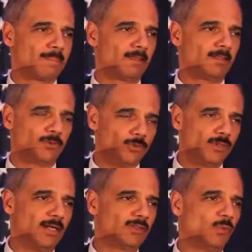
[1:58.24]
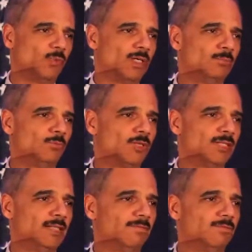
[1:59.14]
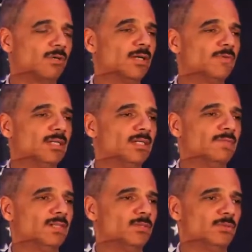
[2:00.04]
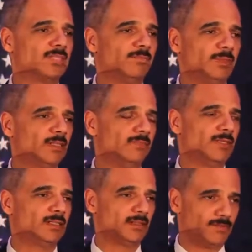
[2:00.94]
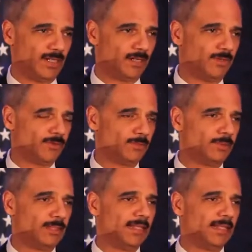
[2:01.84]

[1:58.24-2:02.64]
Since 2001, more than 400 individuals have been convicted of terrorism